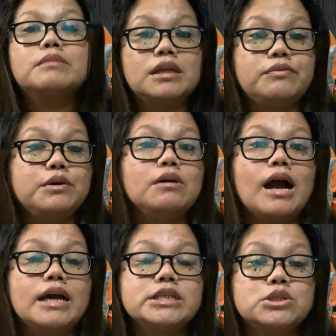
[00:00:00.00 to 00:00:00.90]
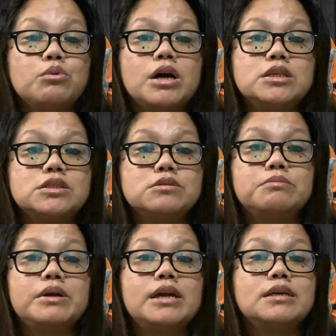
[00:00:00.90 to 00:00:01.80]
But if you guys want to
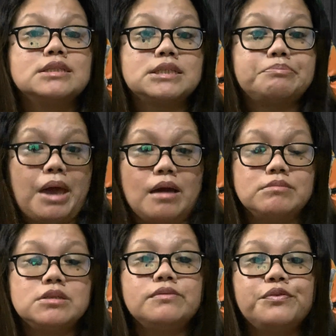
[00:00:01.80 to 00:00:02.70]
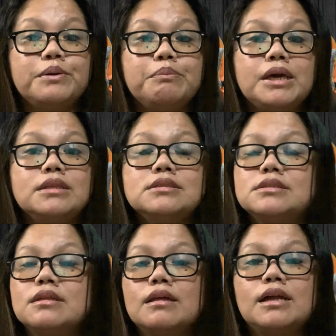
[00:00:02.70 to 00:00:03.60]
bring spam to the
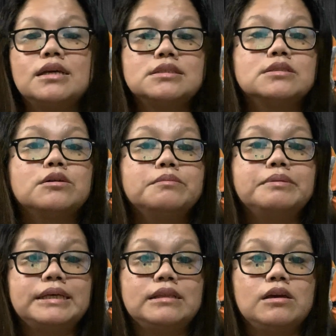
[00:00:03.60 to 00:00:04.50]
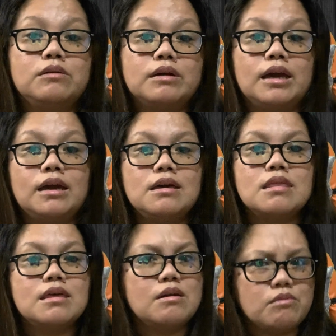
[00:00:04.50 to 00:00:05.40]
Philippines, that is completely okay.
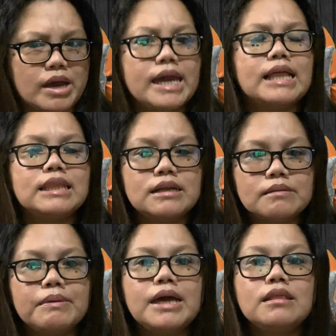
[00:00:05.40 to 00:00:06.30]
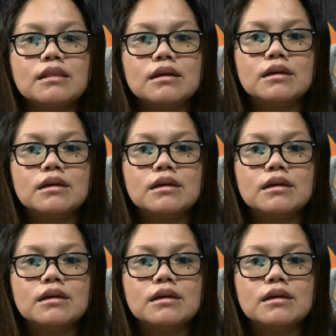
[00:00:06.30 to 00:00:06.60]
They weigh a little bit.